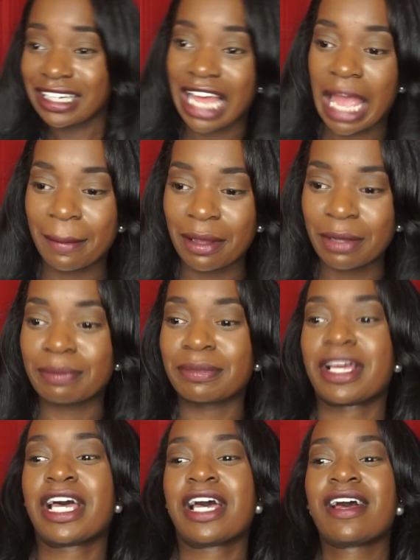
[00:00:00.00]
claim him,
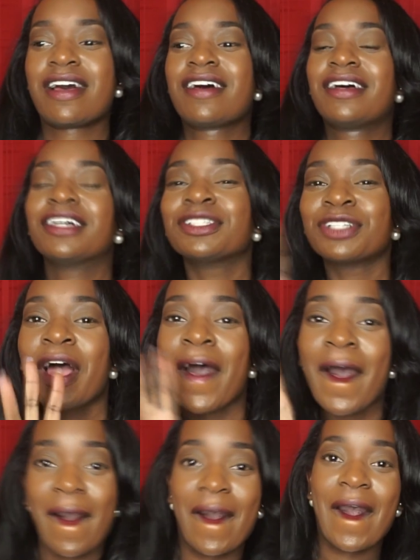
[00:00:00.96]

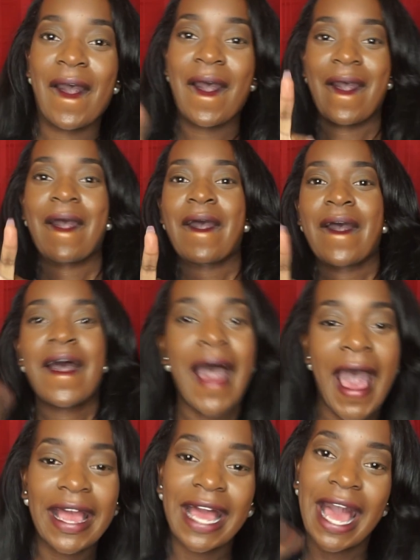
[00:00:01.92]

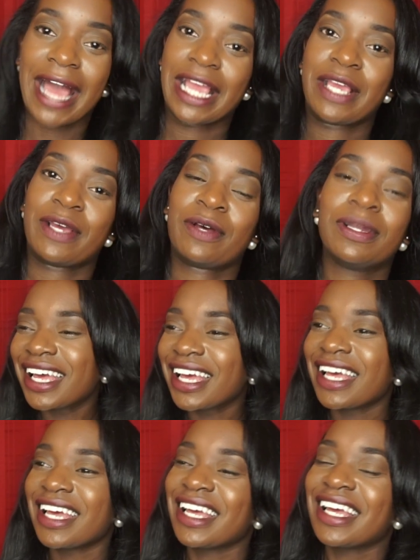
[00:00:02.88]
I got him.
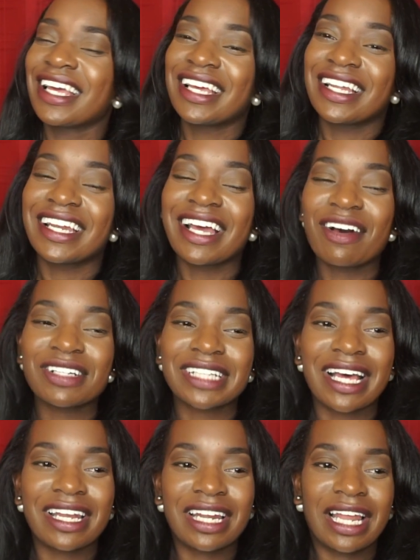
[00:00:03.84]
That was
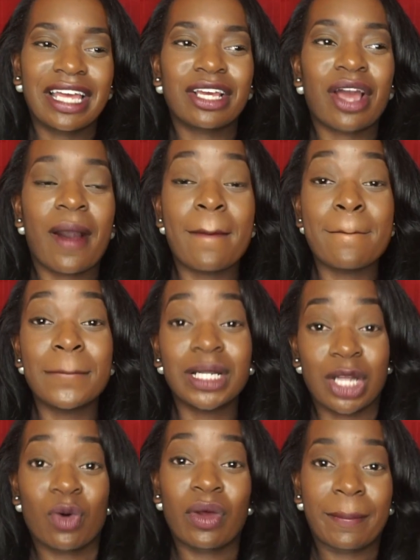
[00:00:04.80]
kind of like
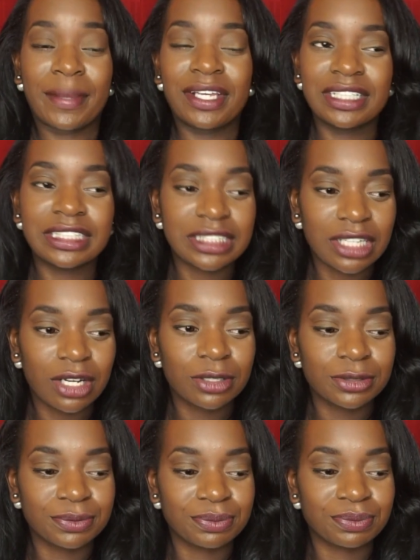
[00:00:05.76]
blowing me.
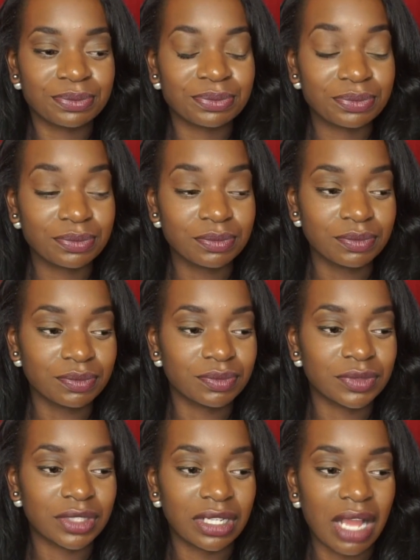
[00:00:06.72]
So
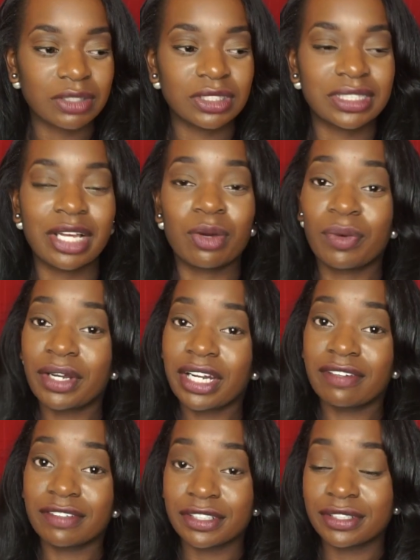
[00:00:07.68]
I was like,
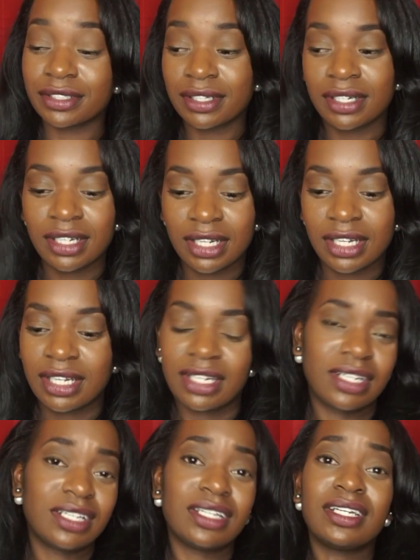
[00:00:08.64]
whatever,
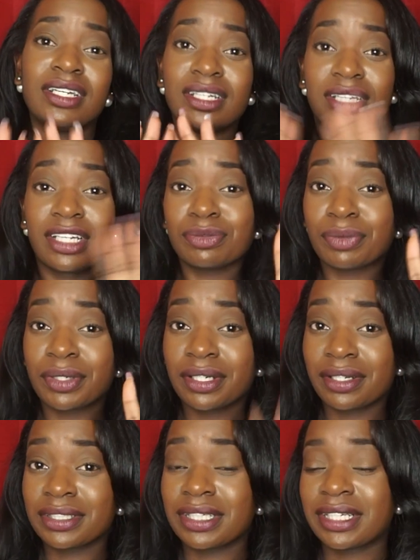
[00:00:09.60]
it is what it
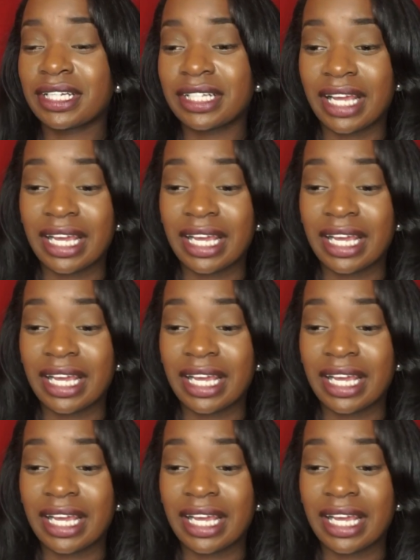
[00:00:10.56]
is. At